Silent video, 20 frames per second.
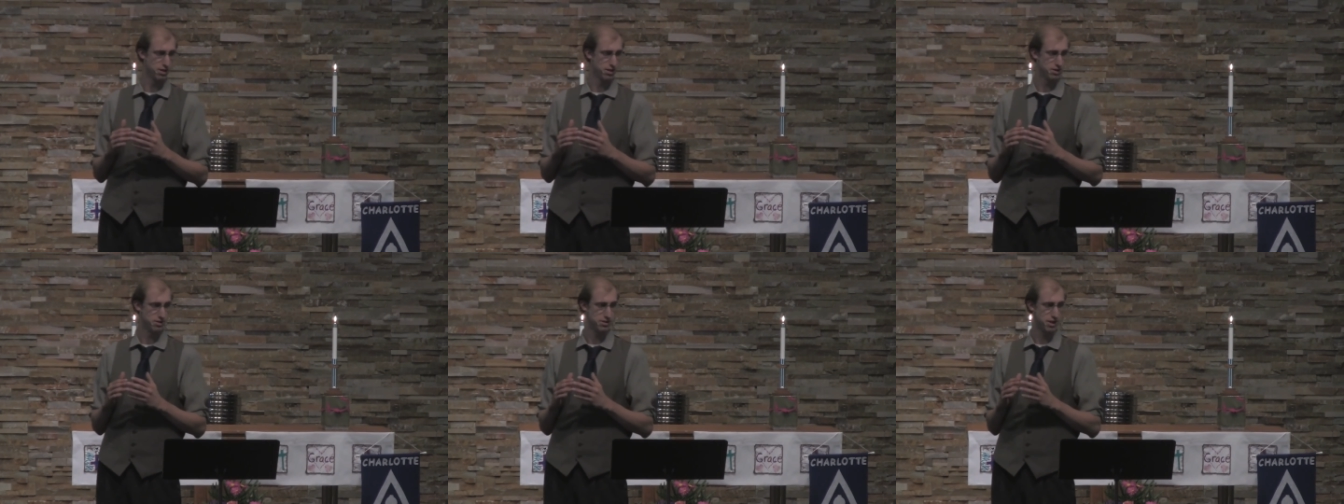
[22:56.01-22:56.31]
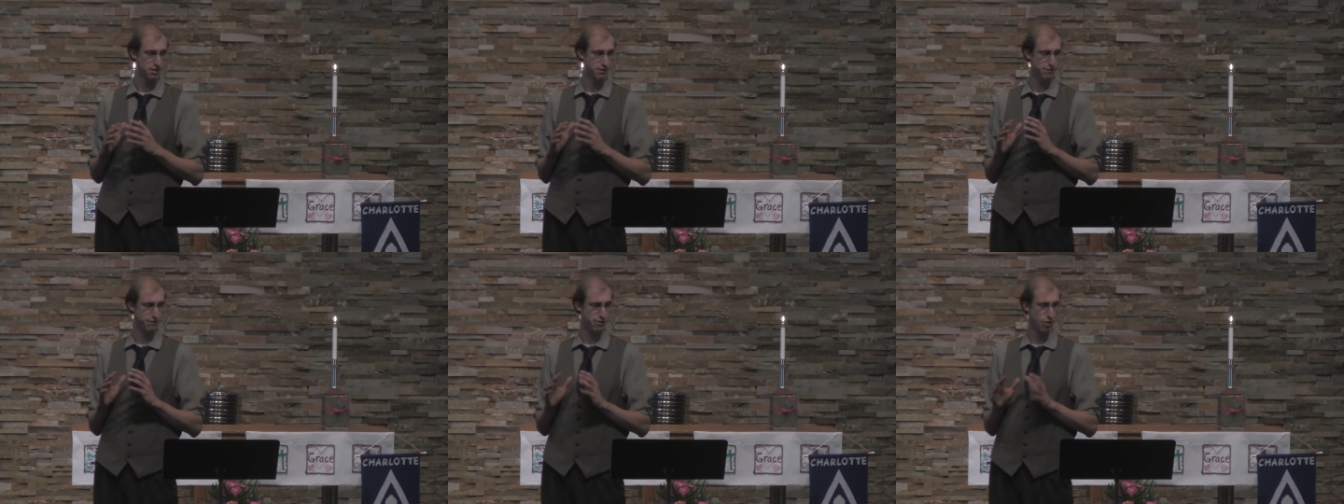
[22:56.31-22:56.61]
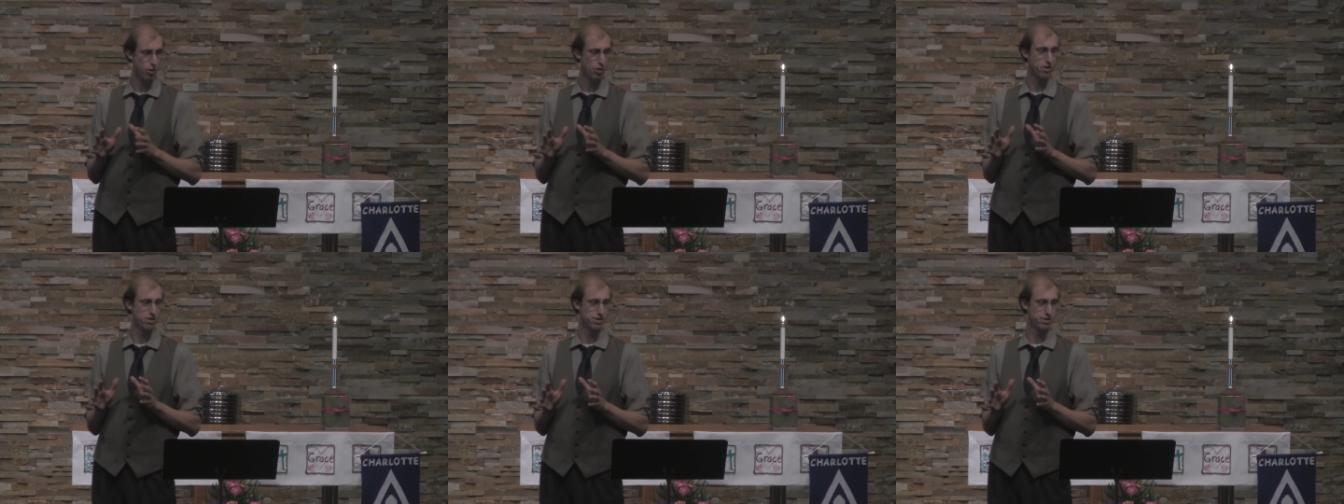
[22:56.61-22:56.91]
set
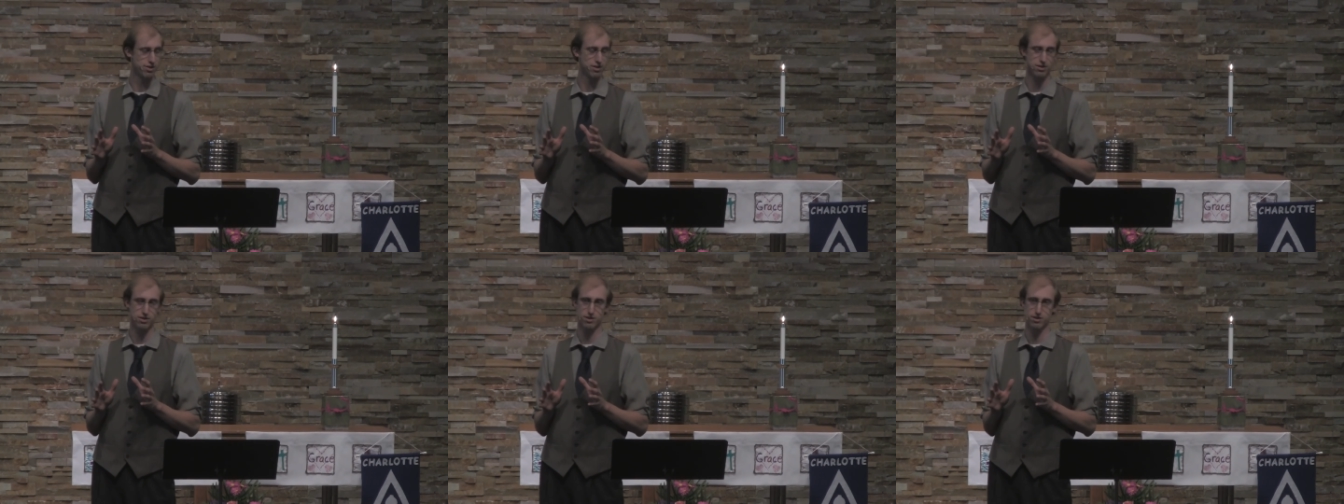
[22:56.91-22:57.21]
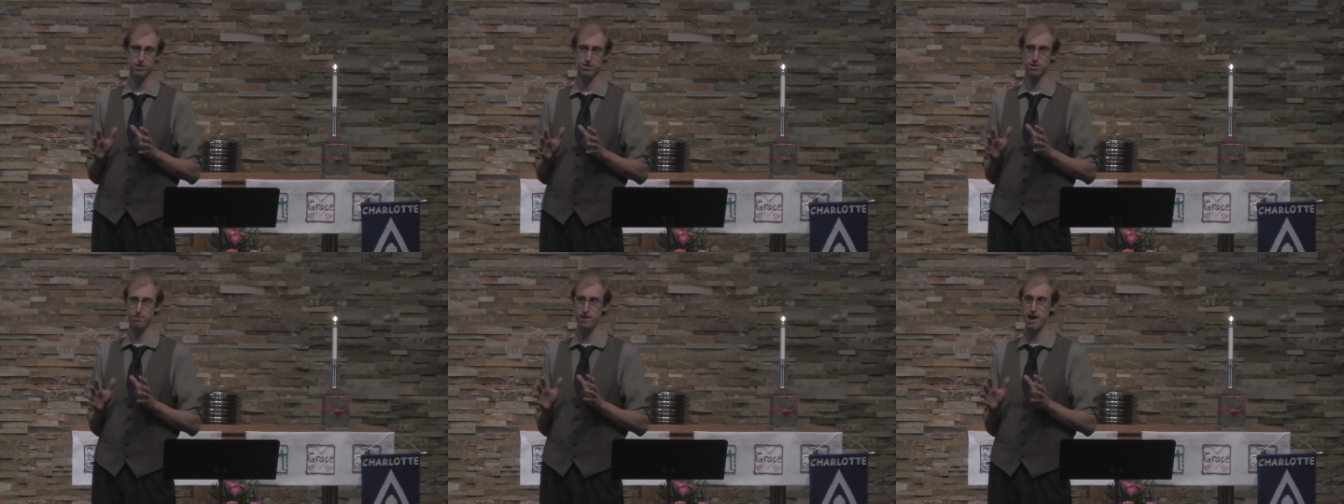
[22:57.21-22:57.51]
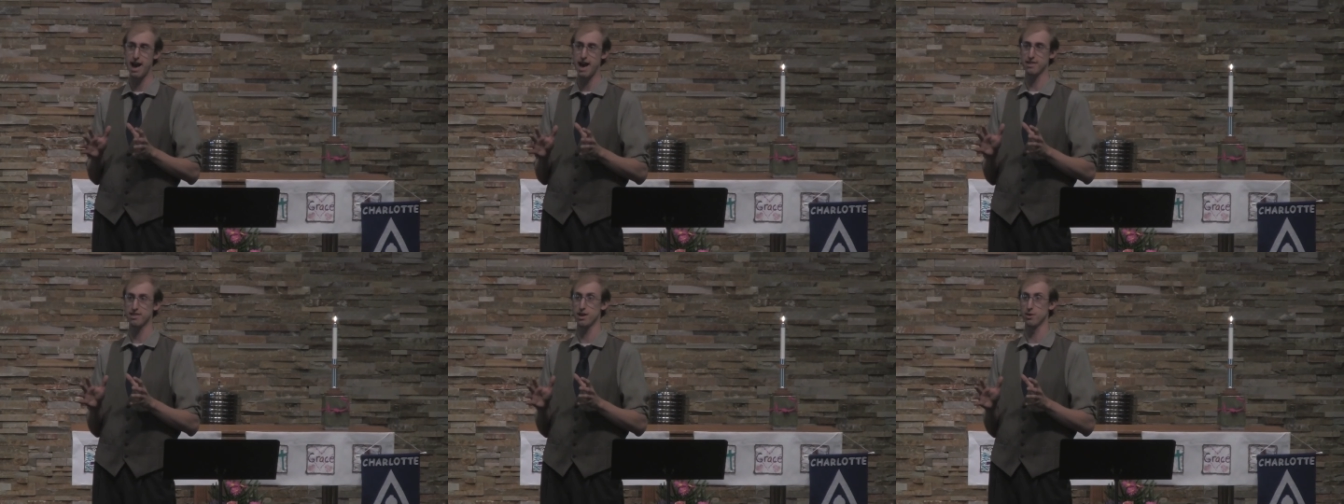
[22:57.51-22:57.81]
forth the
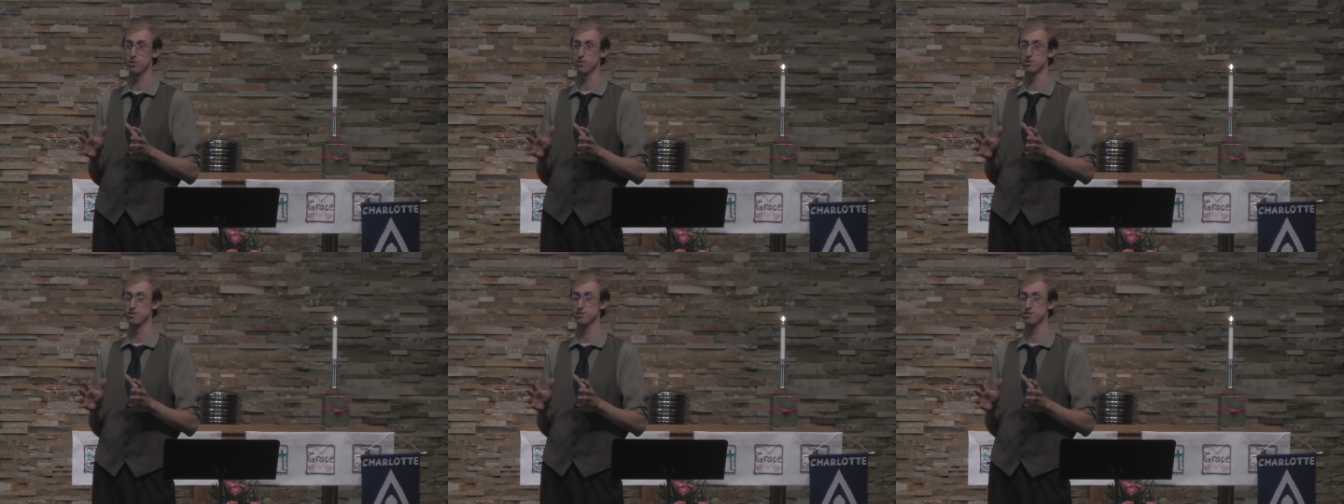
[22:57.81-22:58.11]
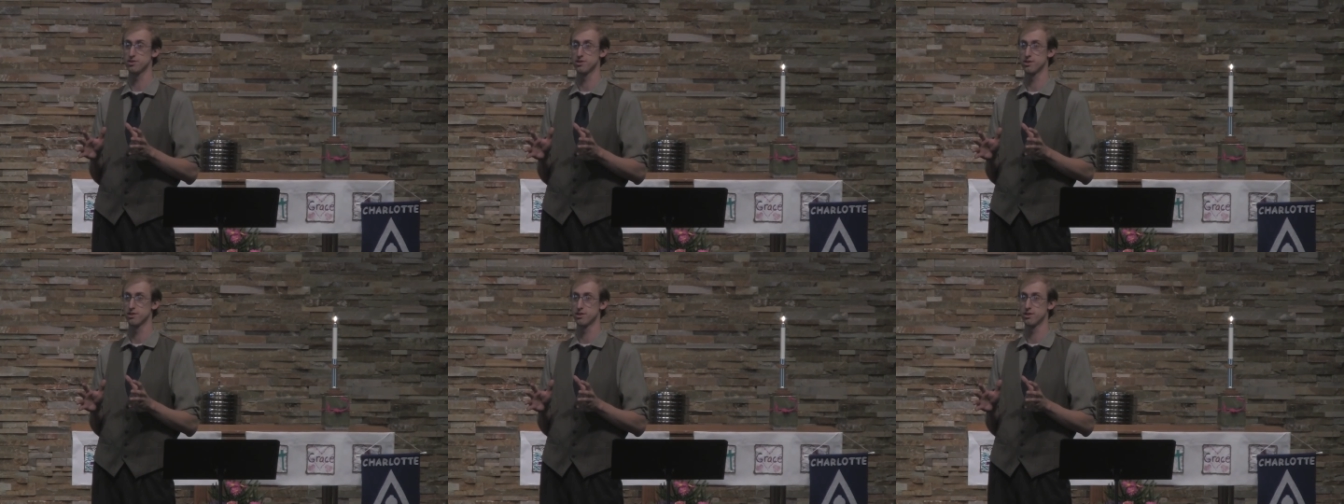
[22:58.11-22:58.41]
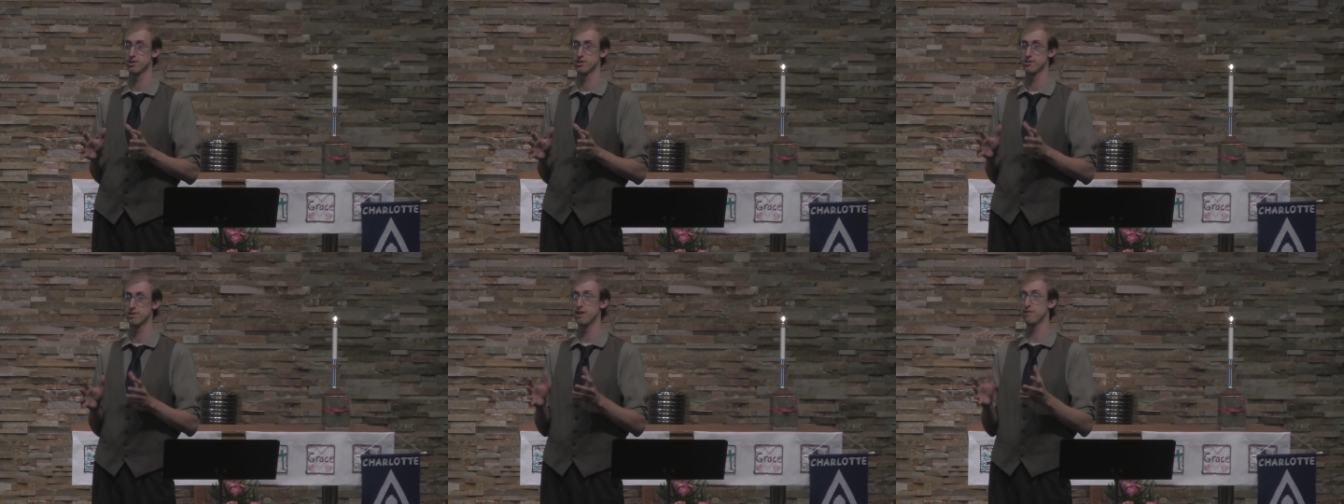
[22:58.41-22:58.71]
path that was
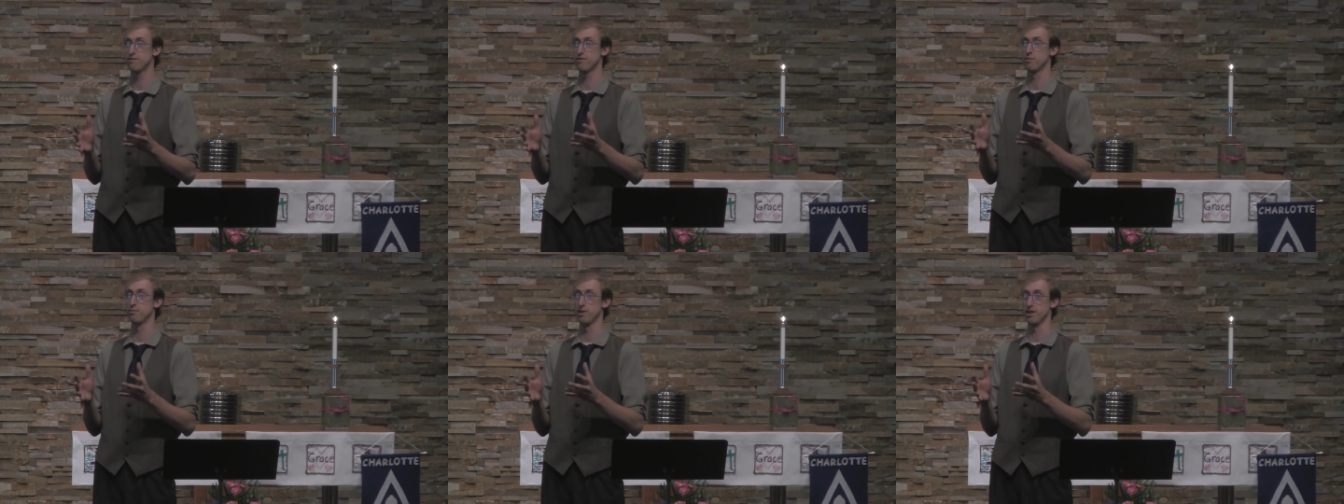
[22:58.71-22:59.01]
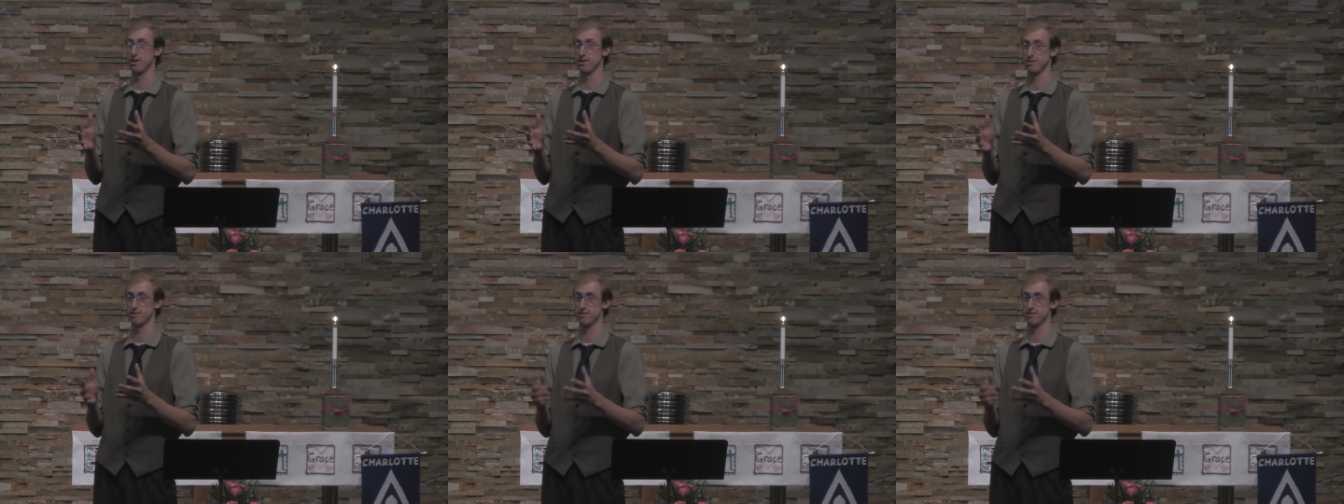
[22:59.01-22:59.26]
set for me.